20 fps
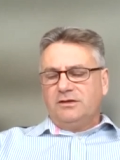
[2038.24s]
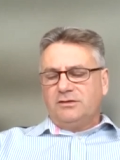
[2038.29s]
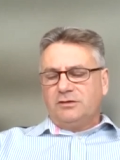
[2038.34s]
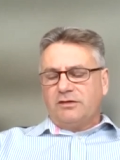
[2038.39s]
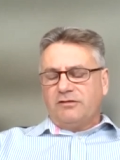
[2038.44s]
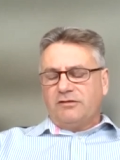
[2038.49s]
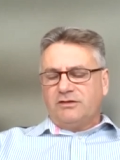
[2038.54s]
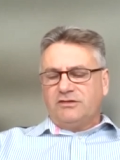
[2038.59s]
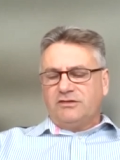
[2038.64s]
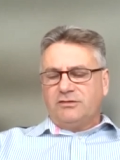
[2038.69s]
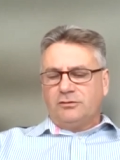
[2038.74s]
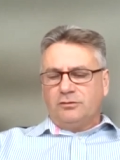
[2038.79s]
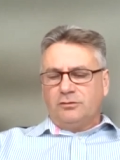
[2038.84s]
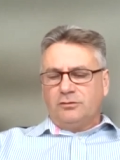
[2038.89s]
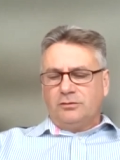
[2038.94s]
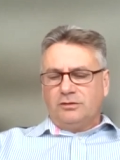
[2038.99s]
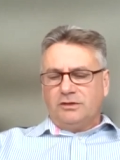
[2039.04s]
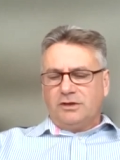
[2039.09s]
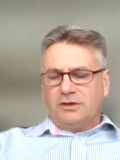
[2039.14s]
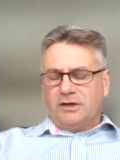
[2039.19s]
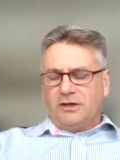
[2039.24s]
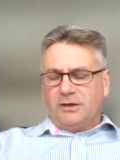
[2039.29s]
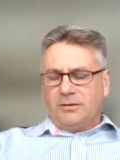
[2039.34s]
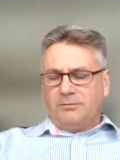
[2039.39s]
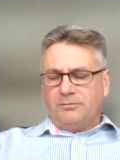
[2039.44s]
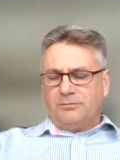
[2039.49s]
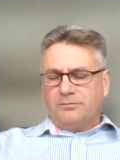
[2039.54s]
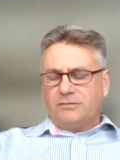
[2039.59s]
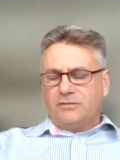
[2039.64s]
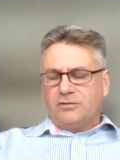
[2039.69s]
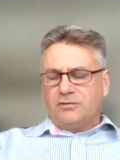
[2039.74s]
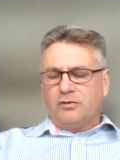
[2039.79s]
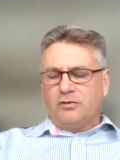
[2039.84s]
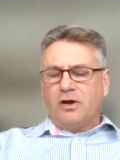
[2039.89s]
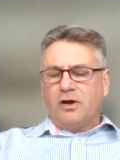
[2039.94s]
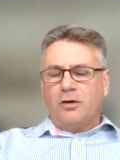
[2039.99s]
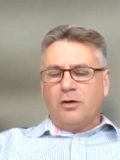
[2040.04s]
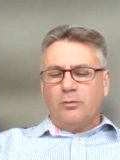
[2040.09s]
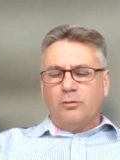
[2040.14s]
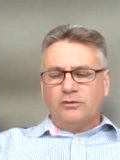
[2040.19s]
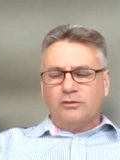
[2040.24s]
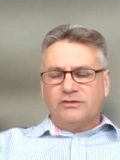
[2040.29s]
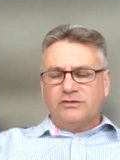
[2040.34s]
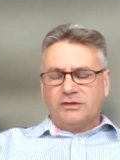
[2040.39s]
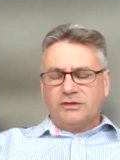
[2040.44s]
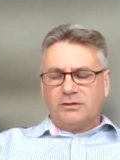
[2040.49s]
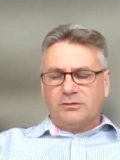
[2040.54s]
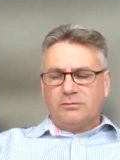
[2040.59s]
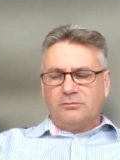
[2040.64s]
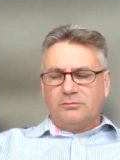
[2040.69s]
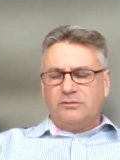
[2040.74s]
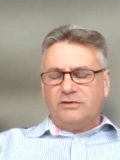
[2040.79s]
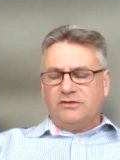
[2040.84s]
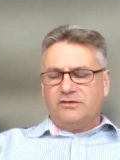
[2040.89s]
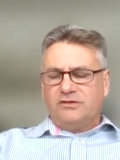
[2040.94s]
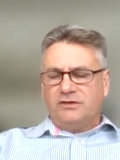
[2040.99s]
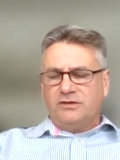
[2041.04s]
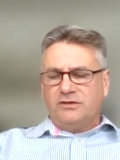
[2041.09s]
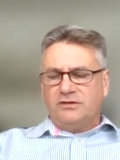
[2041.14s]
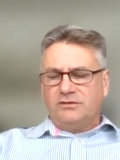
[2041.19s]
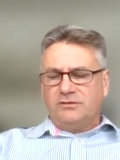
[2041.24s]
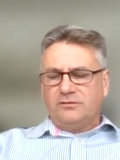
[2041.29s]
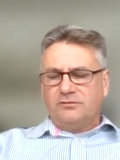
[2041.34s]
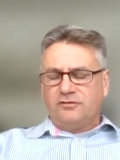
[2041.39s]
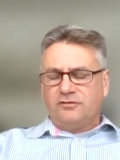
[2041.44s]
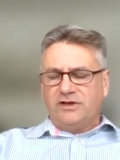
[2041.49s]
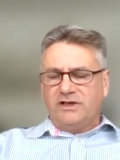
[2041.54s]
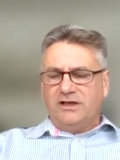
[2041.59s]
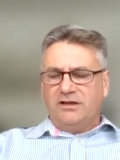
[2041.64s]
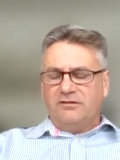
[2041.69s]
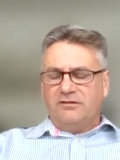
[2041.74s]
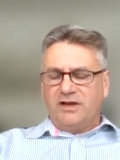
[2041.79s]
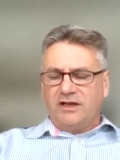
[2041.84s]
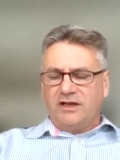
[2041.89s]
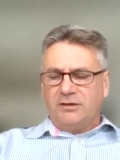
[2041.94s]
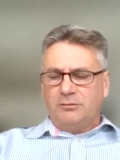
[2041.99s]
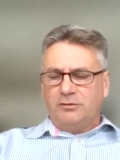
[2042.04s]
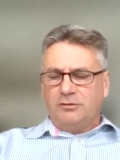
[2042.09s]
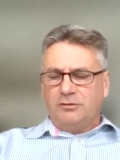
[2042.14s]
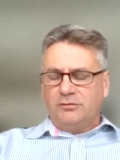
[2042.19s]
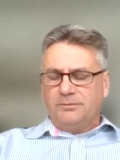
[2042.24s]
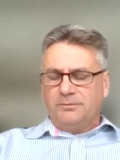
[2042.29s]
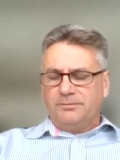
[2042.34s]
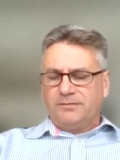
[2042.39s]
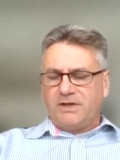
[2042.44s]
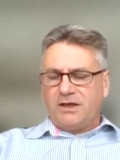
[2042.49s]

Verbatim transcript: So I have a tool um, called Our Water, which is freely available.